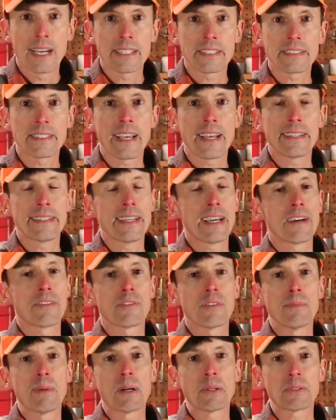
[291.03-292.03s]
I sat down
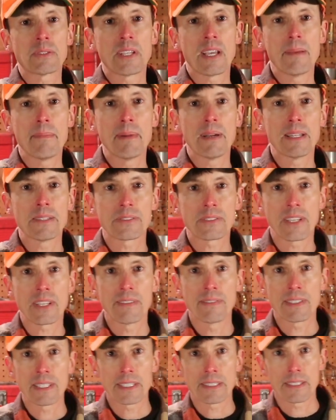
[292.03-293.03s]
for about 10 minutes,
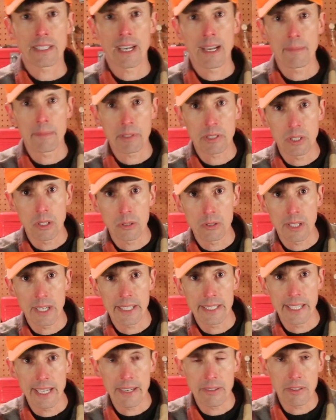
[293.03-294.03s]
giving it time to go
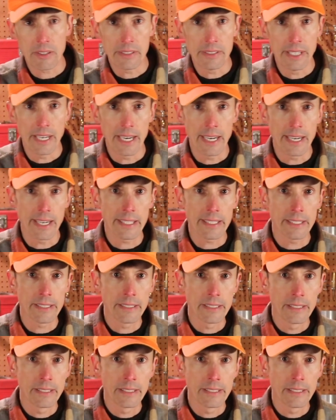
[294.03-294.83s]
lie down and die.